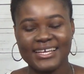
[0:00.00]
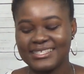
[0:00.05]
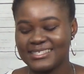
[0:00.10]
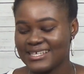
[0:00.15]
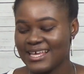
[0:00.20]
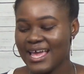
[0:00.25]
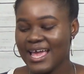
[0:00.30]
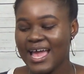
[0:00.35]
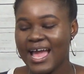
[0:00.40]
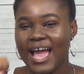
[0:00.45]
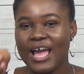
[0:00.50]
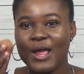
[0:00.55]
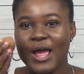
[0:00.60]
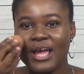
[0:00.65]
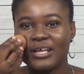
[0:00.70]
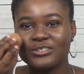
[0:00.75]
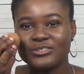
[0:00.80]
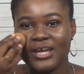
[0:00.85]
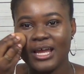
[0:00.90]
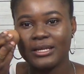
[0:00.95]
I try
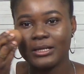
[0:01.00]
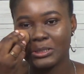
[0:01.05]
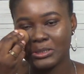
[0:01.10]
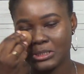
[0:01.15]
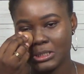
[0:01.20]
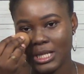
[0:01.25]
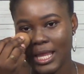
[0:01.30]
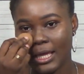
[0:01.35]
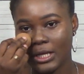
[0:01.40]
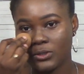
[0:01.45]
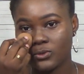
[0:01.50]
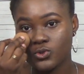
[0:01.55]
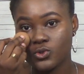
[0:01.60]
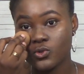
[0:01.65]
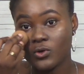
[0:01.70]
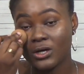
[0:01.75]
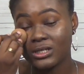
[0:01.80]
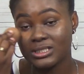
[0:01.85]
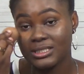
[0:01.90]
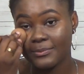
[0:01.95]
not to like talk to
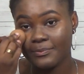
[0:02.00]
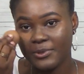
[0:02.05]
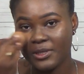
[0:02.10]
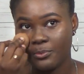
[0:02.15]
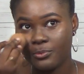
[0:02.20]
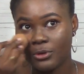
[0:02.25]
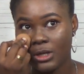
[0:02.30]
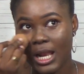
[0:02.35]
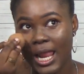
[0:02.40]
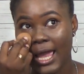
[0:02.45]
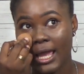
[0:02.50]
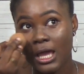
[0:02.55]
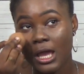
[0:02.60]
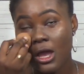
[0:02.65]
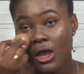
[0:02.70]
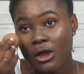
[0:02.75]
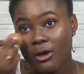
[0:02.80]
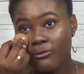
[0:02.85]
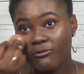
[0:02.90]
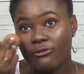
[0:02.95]
people. Like
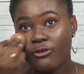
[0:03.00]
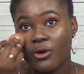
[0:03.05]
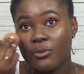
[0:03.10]
for